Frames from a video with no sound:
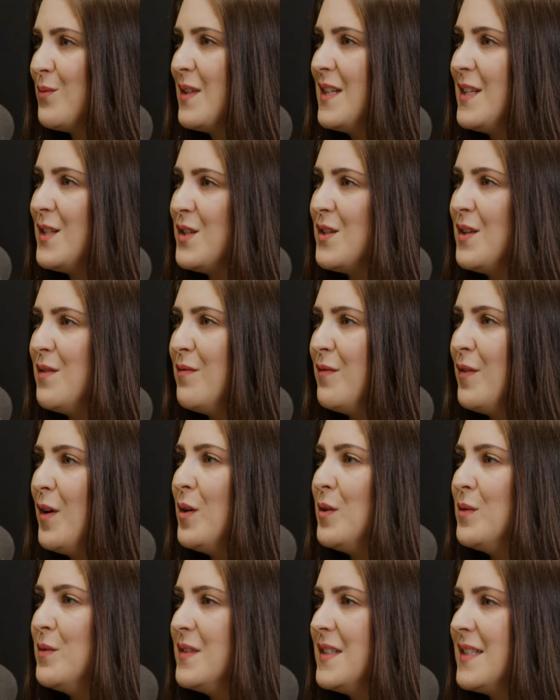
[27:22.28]
religion
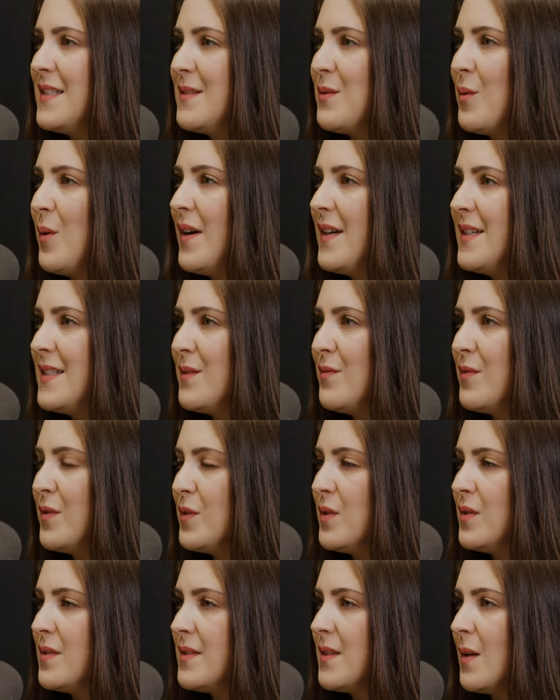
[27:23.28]
involved, it's quite a
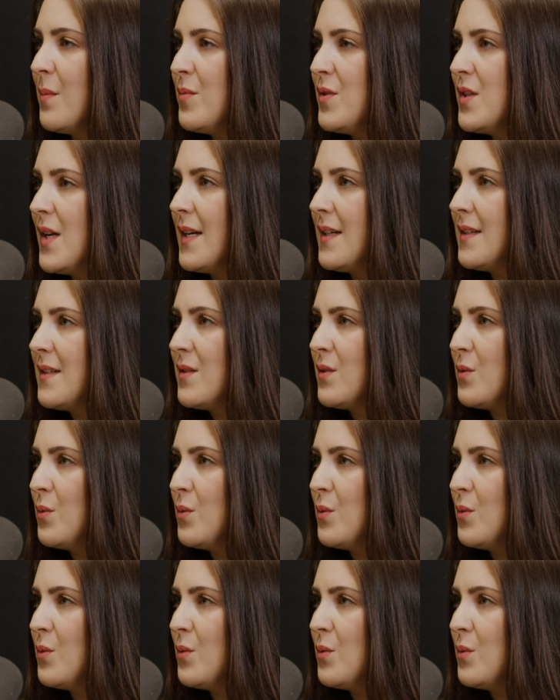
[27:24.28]
difficult subject to